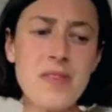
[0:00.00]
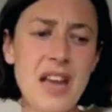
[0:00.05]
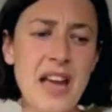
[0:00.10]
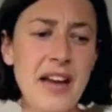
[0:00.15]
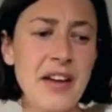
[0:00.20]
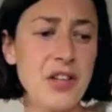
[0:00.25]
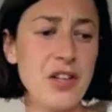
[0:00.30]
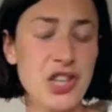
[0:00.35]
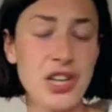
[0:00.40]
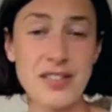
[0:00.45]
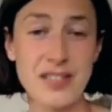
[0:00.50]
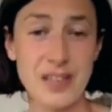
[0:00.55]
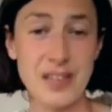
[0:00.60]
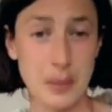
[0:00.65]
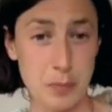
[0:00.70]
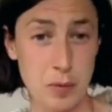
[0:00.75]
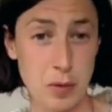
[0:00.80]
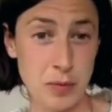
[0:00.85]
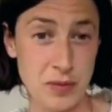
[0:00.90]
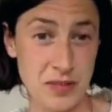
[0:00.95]

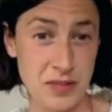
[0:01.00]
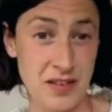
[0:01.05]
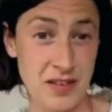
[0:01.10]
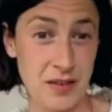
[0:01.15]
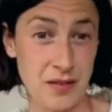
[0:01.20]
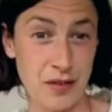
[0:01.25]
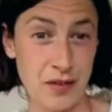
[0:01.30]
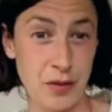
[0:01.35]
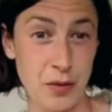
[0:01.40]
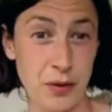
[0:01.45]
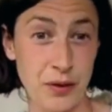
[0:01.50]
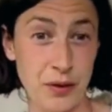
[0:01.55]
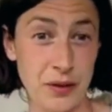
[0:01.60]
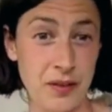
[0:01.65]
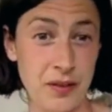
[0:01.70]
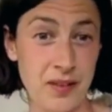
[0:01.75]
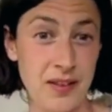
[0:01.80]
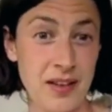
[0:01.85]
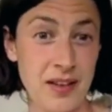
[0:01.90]
energetic properties of the oils.